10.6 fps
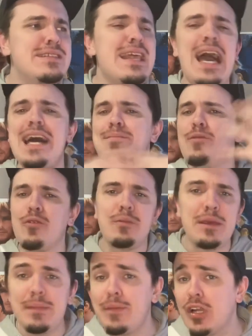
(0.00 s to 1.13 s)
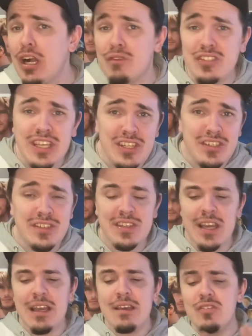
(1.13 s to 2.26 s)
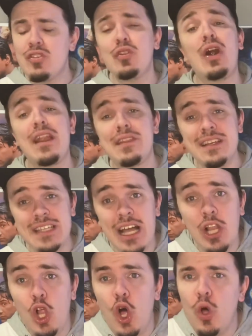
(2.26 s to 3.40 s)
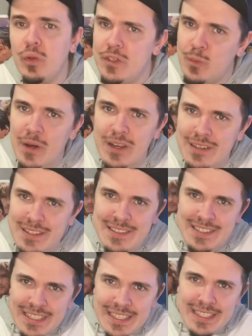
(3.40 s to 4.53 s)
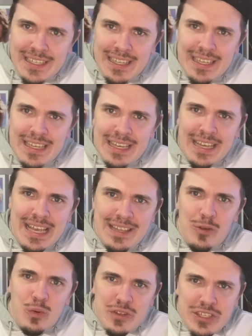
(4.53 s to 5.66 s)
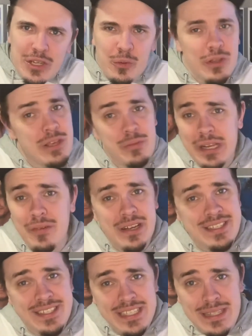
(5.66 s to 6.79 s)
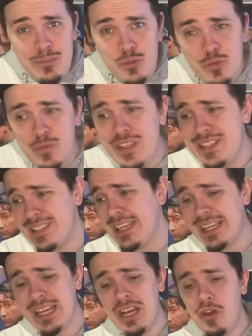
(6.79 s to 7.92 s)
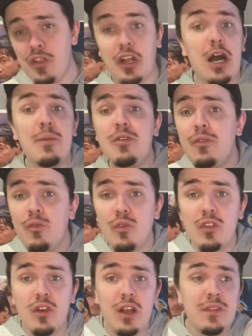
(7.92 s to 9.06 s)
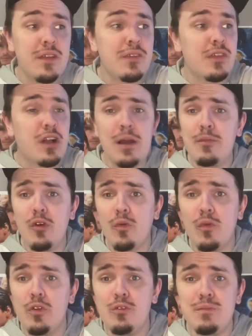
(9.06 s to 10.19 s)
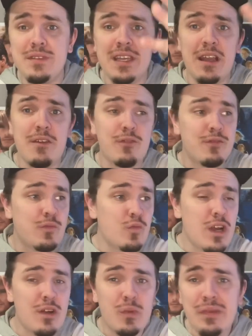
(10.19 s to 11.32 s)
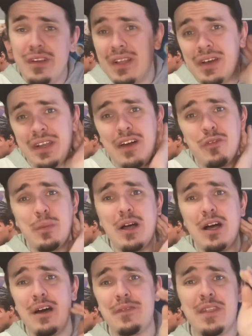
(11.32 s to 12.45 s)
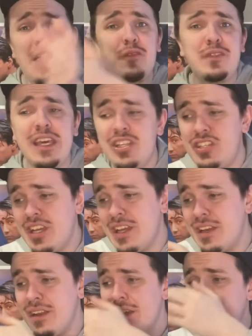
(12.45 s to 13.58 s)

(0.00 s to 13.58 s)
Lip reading: and add more maybe conversations. There's a lot of things I always wanted to see in the Wizarding World that we never got to see in the movies, like the Commodore rooms, like of Ravenclaw and Hufflepuff, the Elf Kitchen,